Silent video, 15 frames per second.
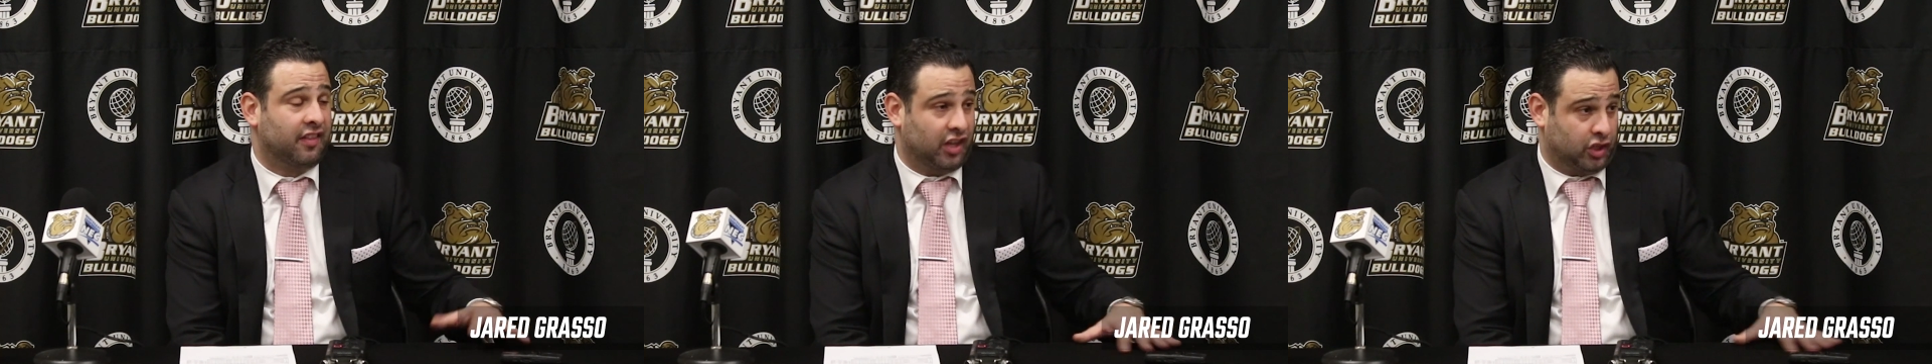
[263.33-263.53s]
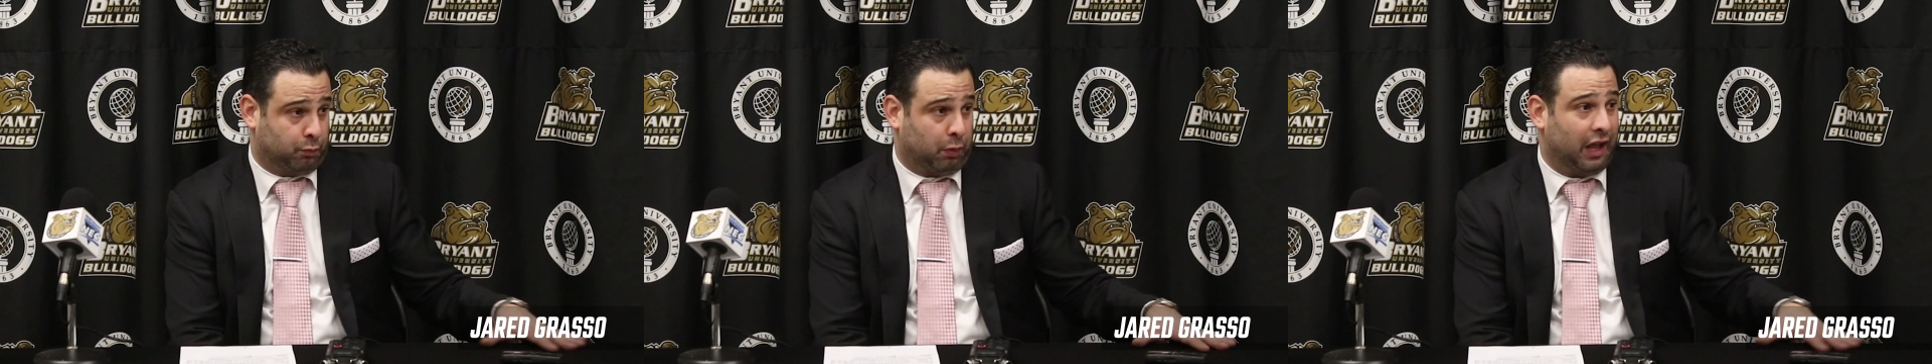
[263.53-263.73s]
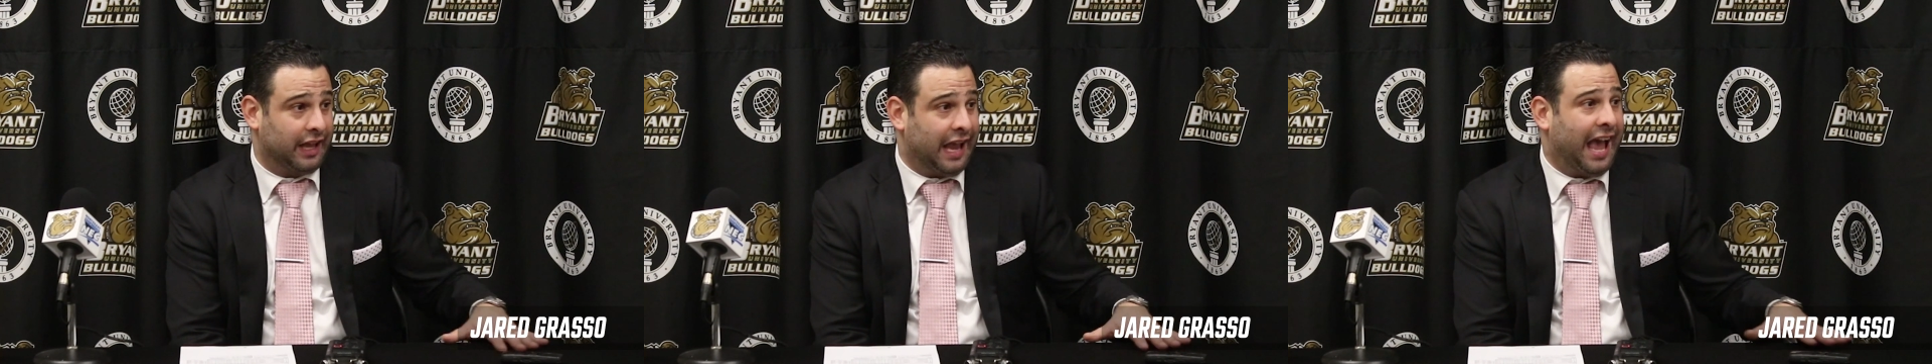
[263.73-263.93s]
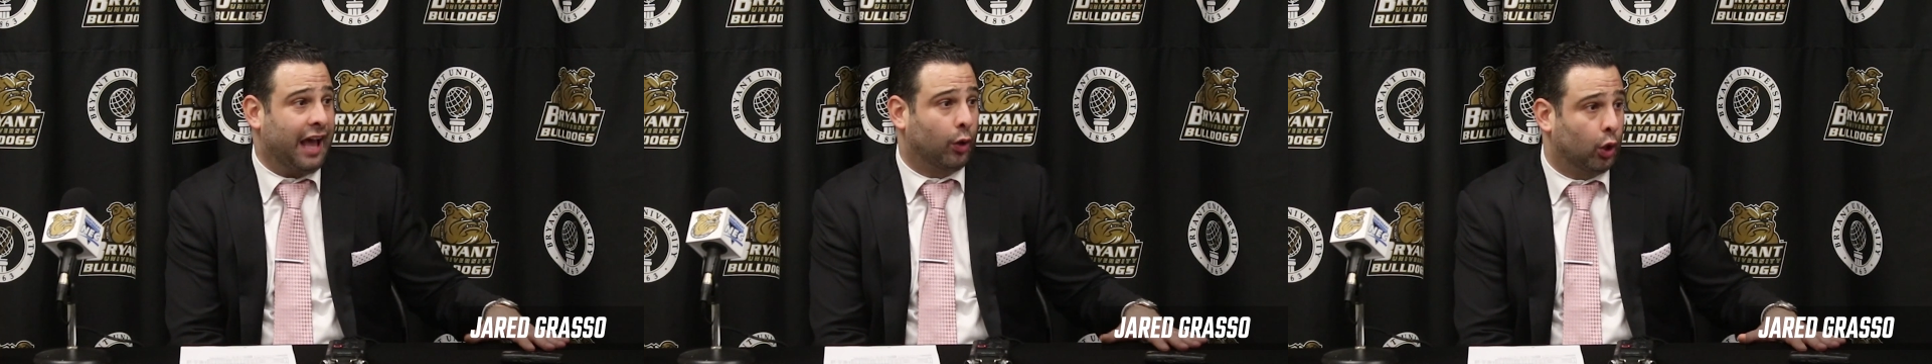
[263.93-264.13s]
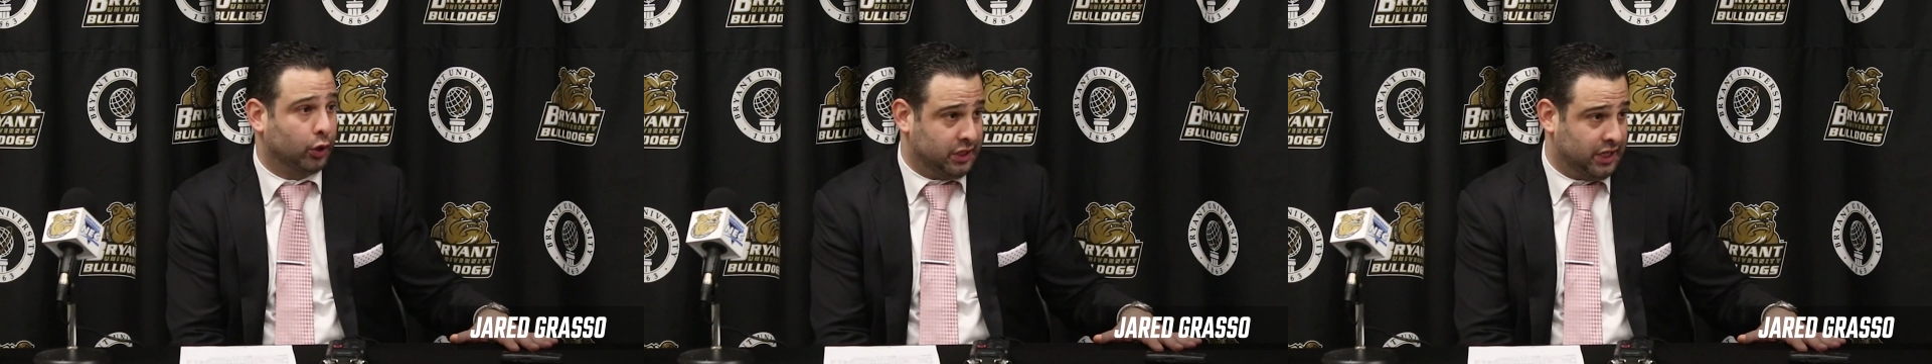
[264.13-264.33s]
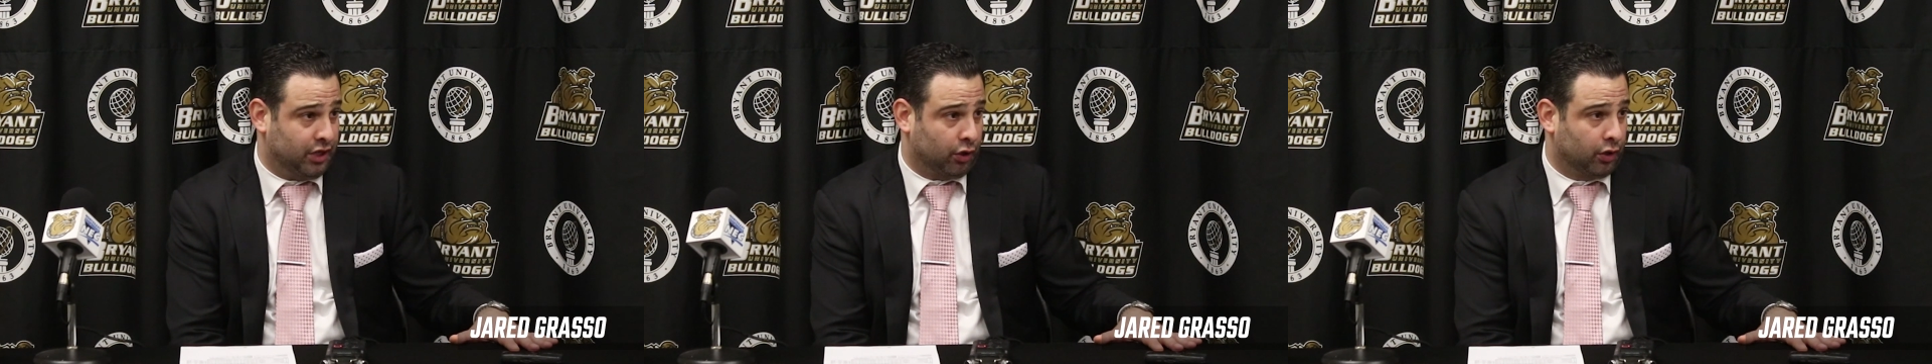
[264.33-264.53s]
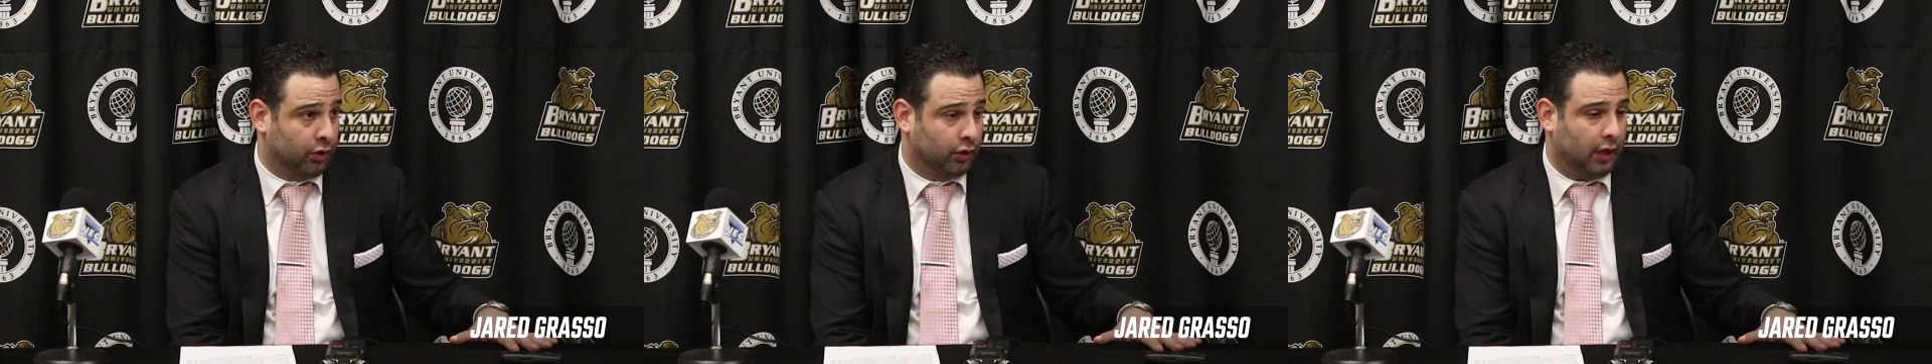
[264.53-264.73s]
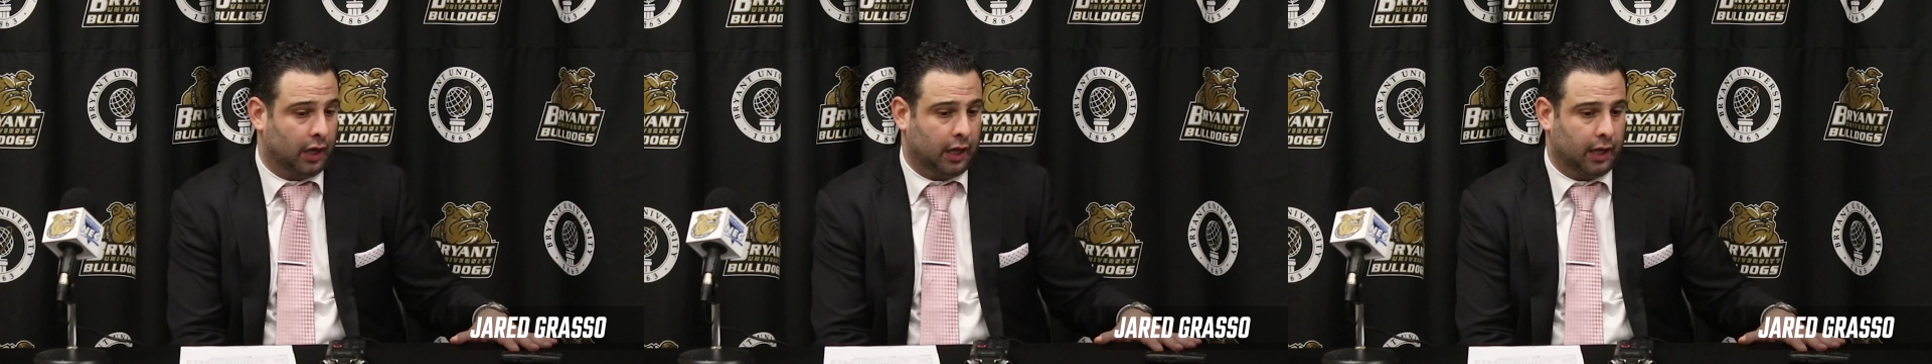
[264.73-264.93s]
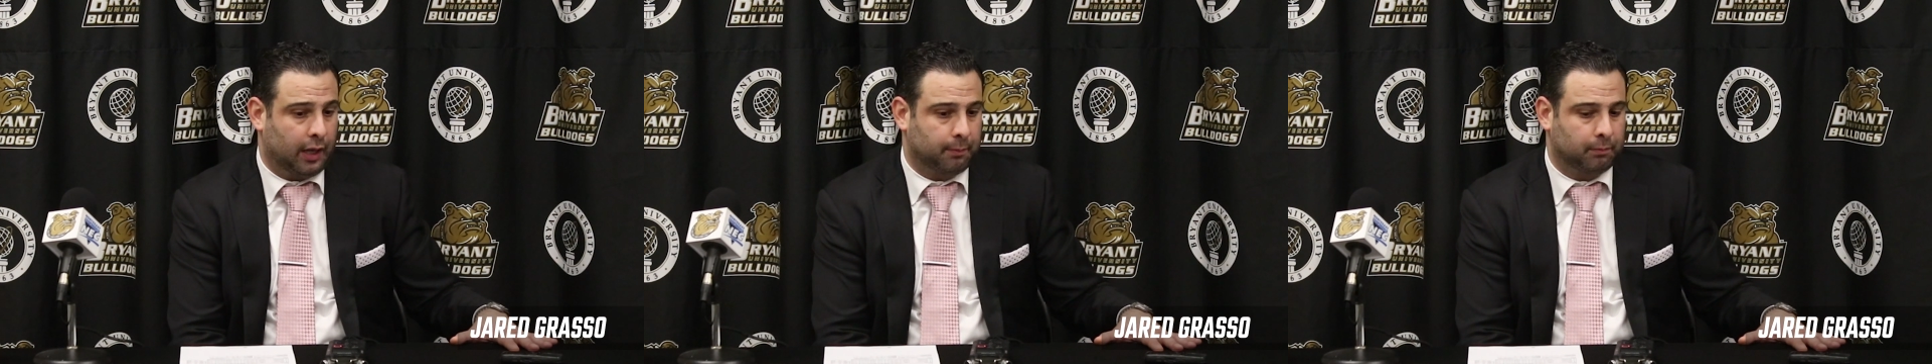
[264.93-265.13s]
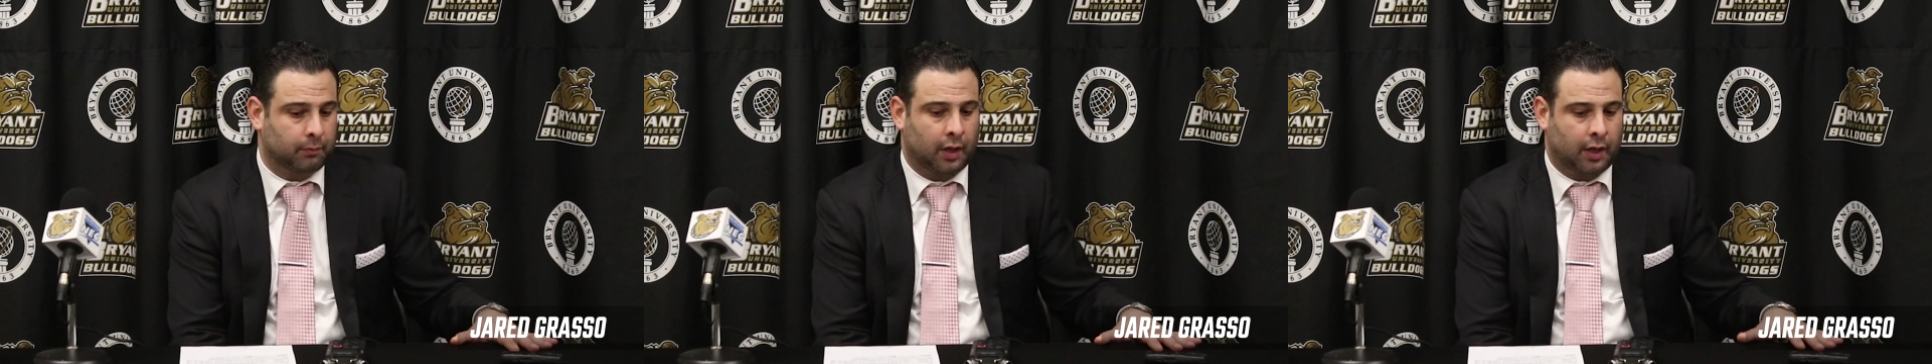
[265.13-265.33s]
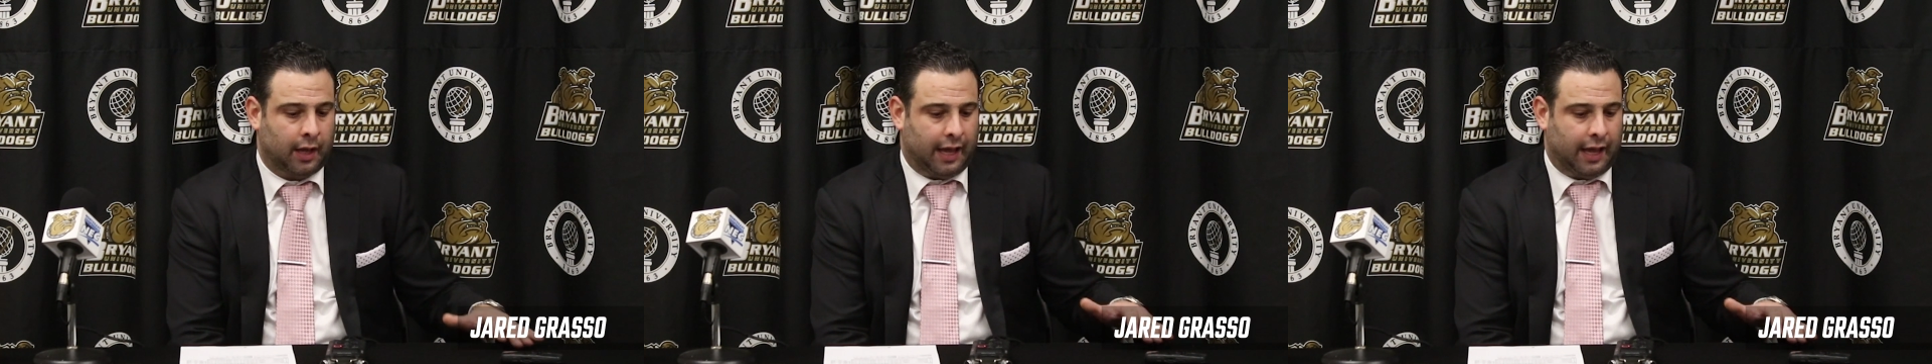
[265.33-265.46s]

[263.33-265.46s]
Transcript: that he's probably had all year. Um,